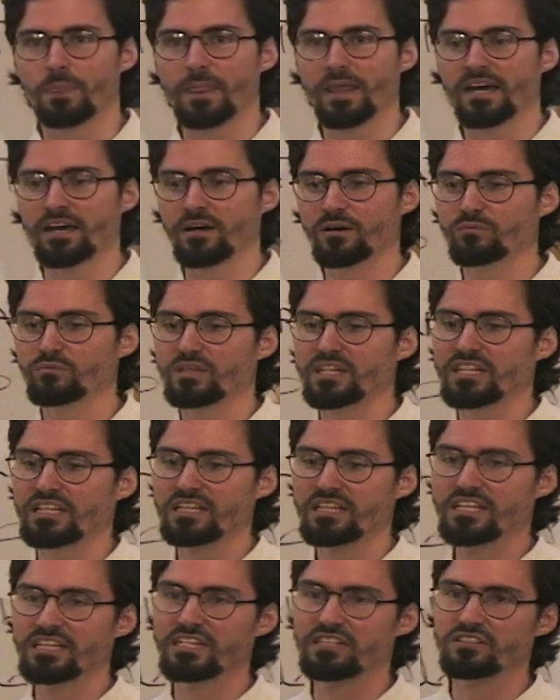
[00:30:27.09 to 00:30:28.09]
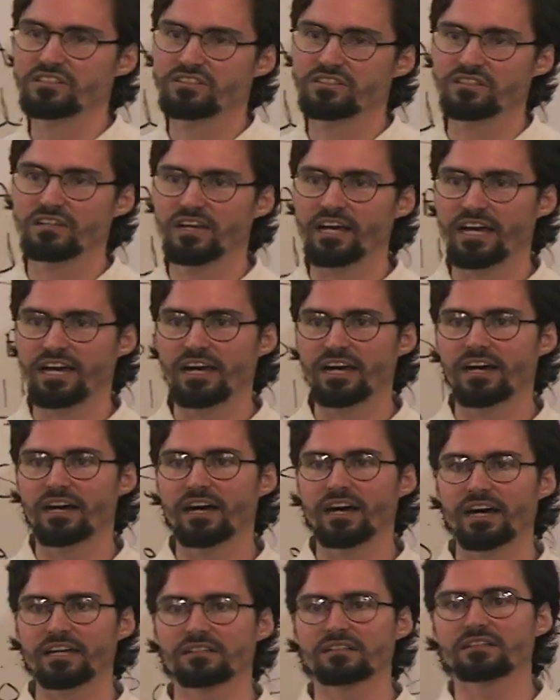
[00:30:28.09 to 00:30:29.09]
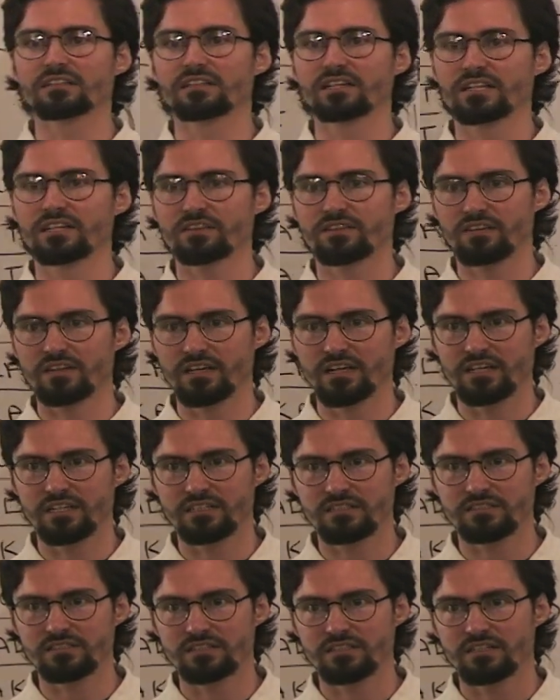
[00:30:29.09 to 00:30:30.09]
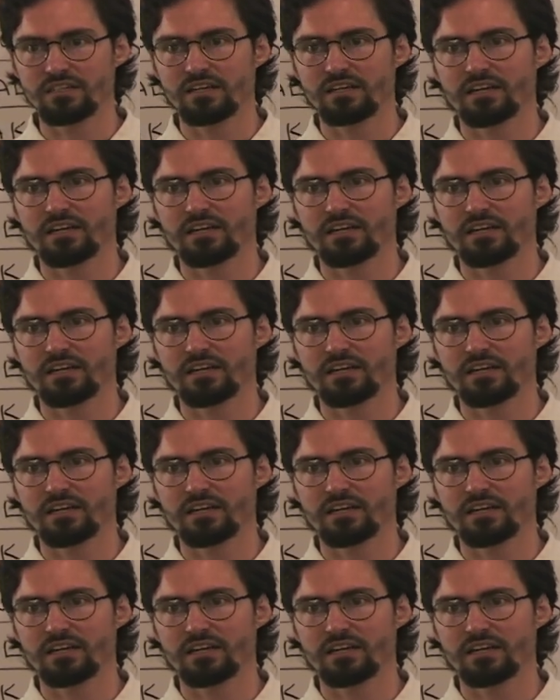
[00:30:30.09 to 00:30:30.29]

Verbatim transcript: Um, it eats uh, unclean things.